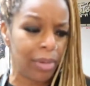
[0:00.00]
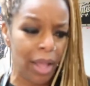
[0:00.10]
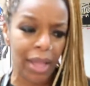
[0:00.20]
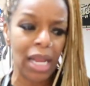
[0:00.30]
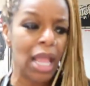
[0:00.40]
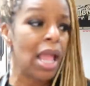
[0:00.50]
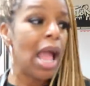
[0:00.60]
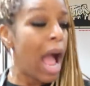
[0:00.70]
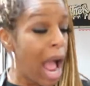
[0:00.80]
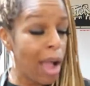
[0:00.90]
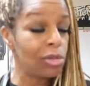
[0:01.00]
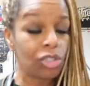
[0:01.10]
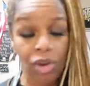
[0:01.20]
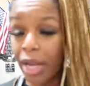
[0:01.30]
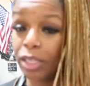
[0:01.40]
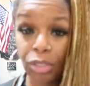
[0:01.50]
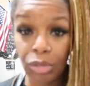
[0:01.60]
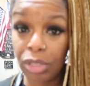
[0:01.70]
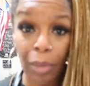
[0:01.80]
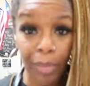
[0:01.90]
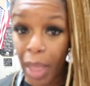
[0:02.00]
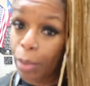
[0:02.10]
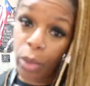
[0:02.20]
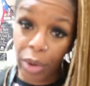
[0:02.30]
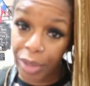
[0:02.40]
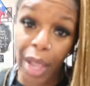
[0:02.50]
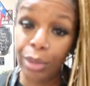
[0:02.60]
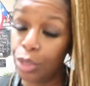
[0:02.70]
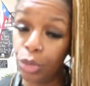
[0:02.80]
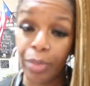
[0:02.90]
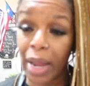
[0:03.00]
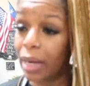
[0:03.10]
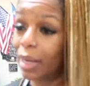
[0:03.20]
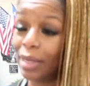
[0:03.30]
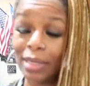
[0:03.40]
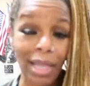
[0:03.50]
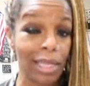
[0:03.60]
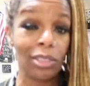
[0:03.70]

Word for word: but I was trying to do some paperwork that was due by the end of the day.